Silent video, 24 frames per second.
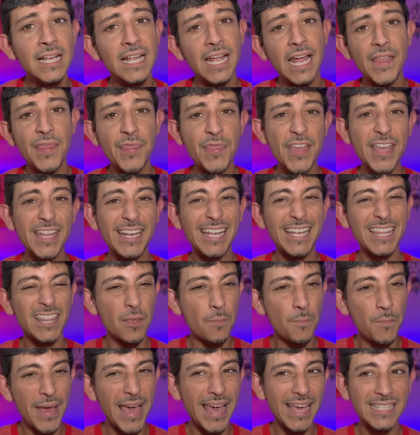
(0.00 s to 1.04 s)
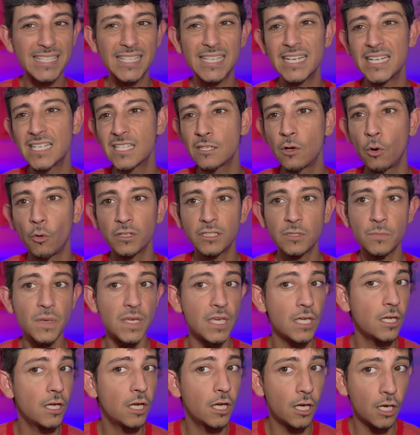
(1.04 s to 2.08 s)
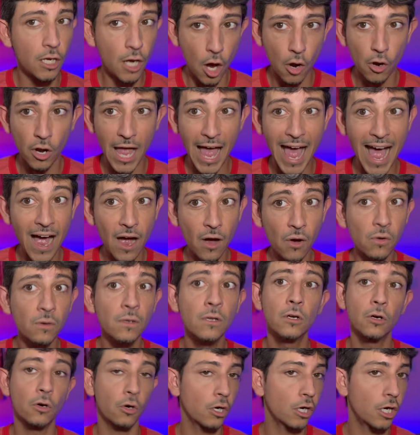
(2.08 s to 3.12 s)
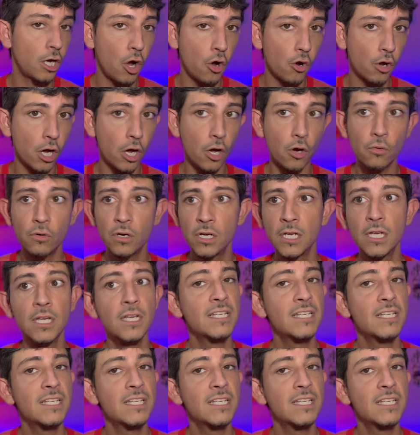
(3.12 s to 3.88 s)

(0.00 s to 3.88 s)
And then in the base, it is going to be cacao or cocoa,